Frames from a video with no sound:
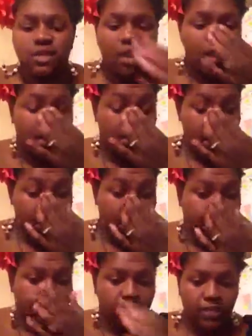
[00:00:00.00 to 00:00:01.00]

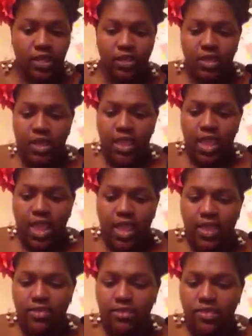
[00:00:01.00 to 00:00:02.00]

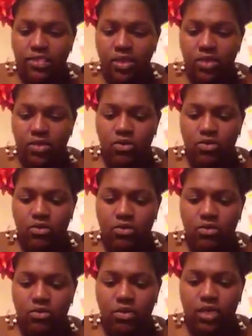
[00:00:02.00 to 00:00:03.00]
And
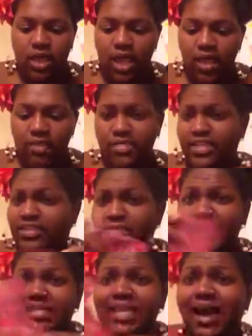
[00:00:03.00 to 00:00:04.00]
so, yeah, these are
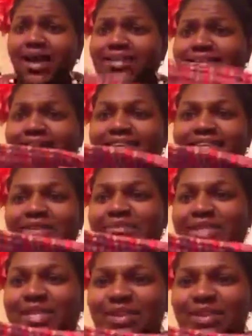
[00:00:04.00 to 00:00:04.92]
my socks. I don't really